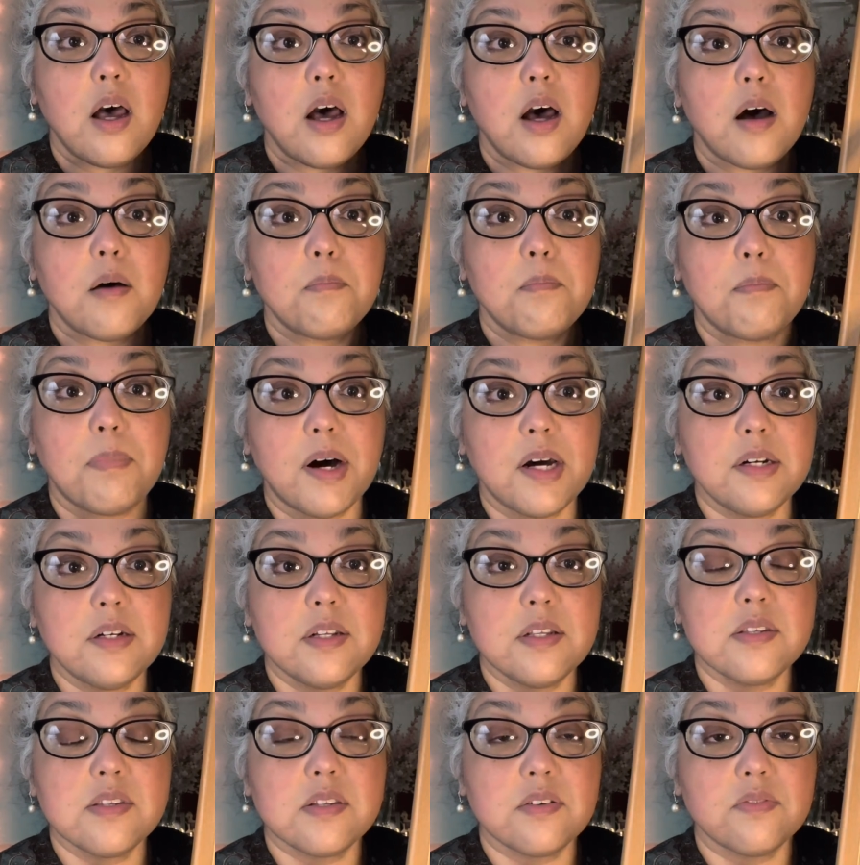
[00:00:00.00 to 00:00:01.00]

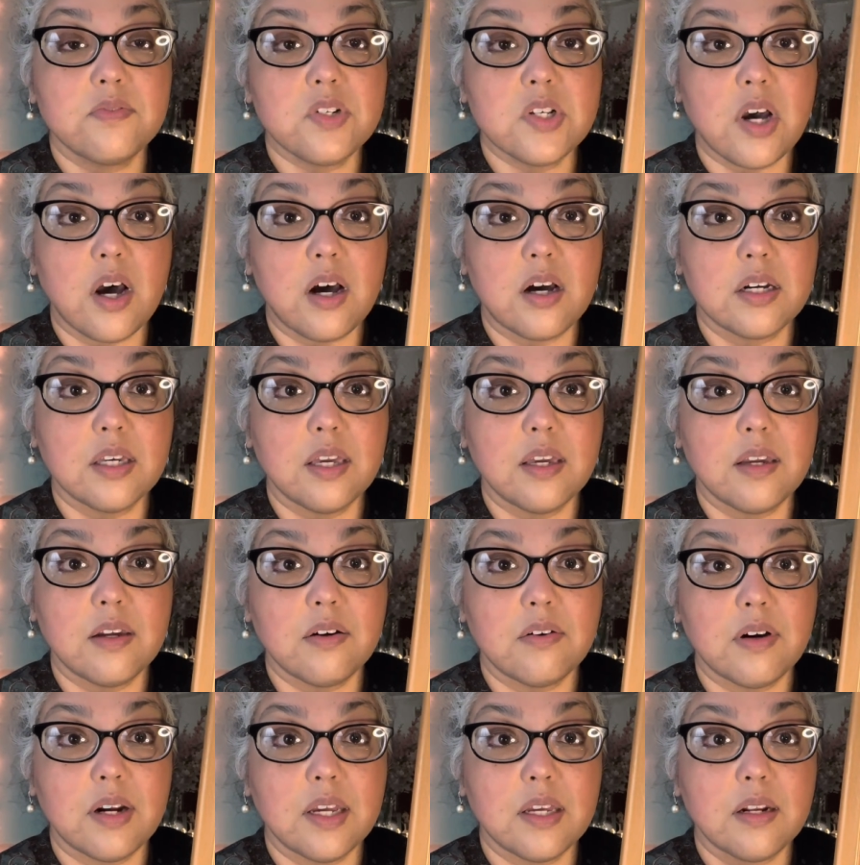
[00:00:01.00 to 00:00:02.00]
abundance of talking,
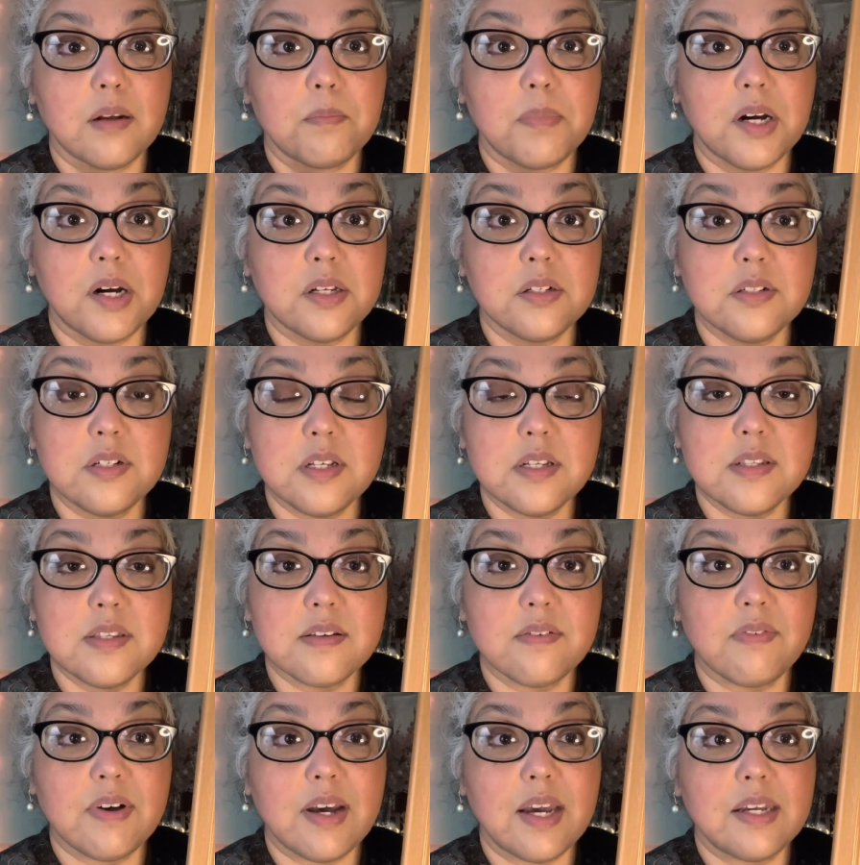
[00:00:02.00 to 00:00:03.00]
right? Abundance
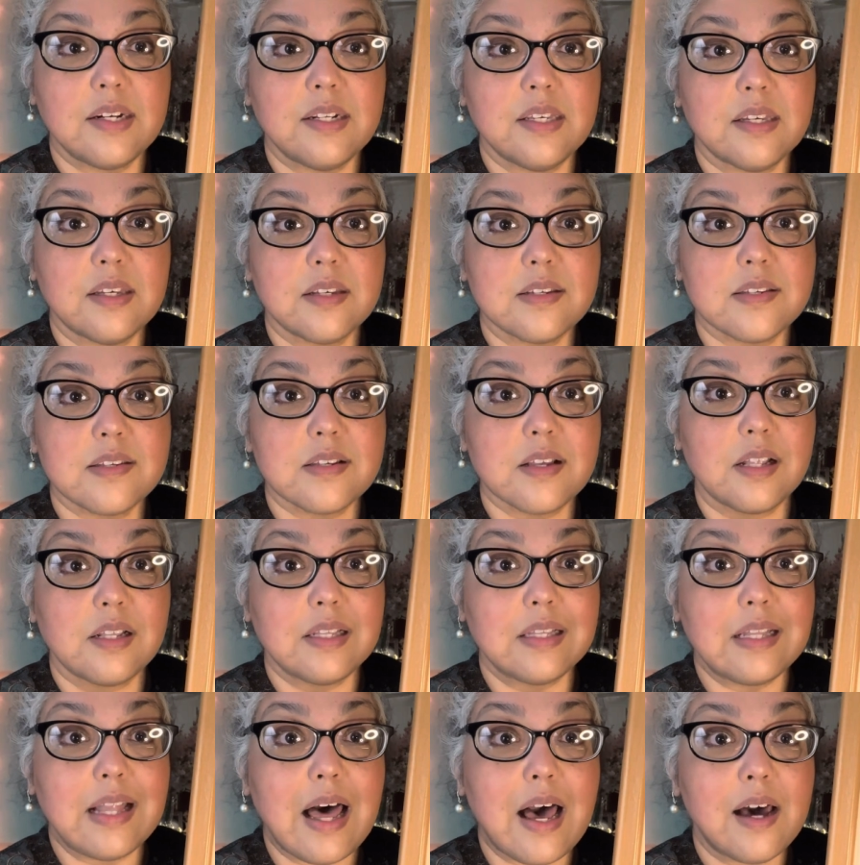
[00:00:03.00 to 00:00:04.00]
of ideas, a
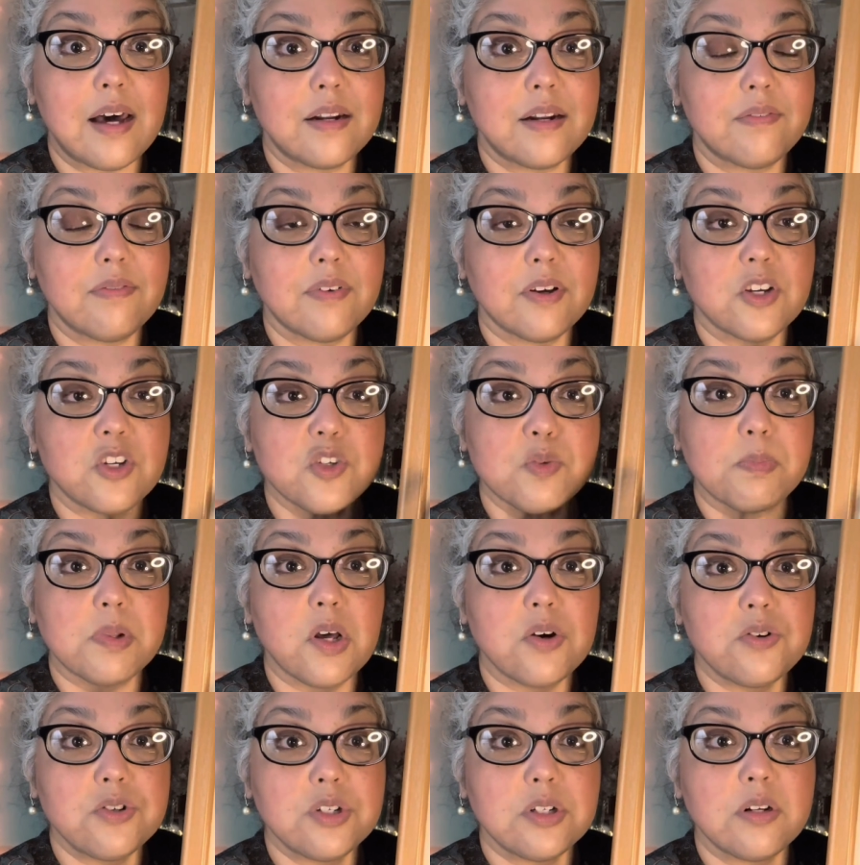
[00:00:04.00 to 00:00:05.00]
lot of
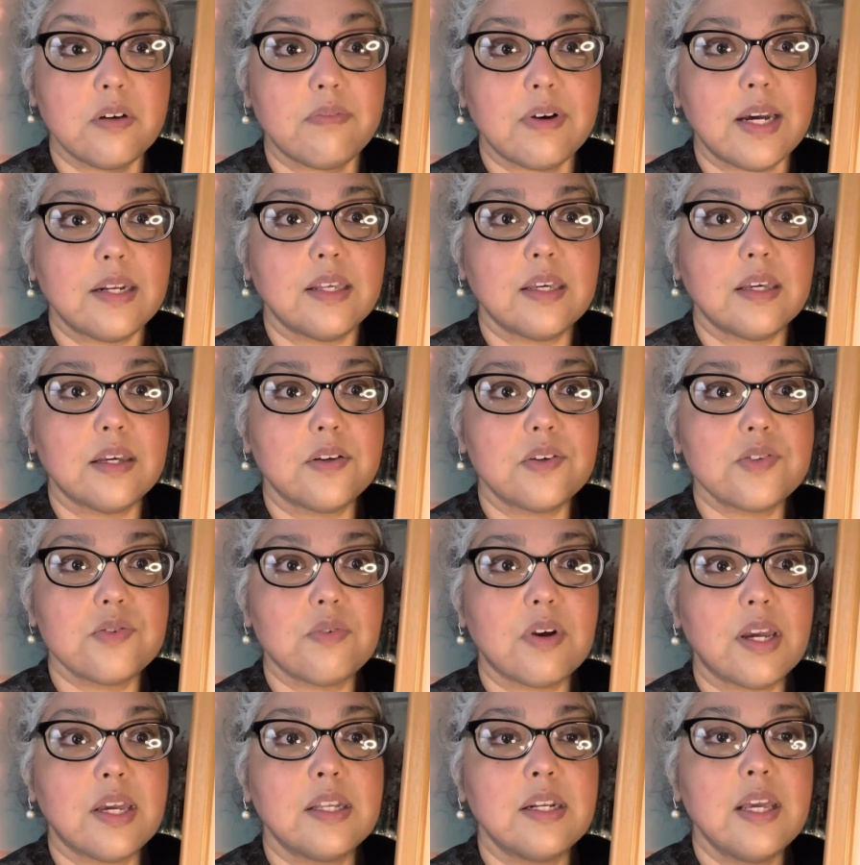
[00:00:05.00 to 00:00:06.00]
explosion of ideas,
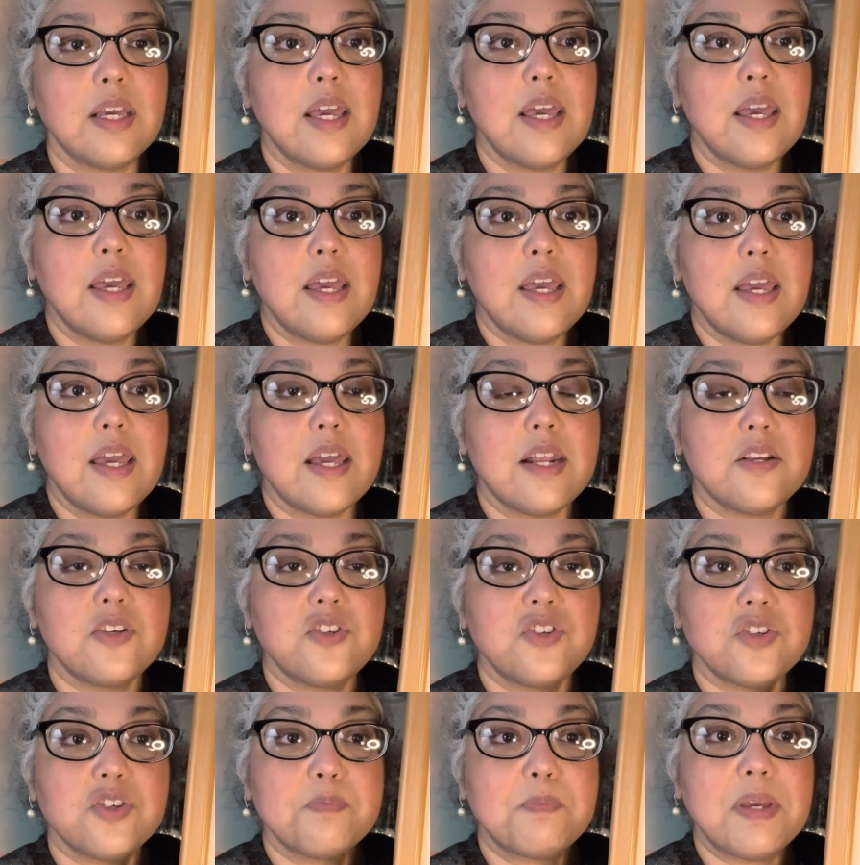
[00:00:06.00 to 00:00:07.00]
right? and
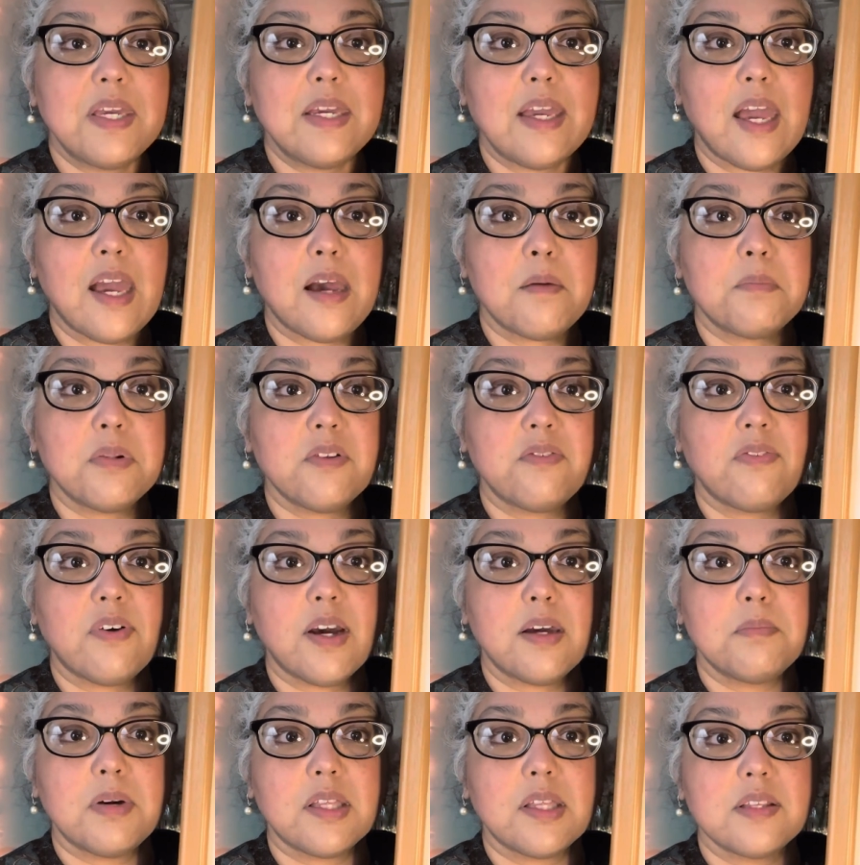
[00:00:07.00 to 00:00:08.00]
it's just being amplified by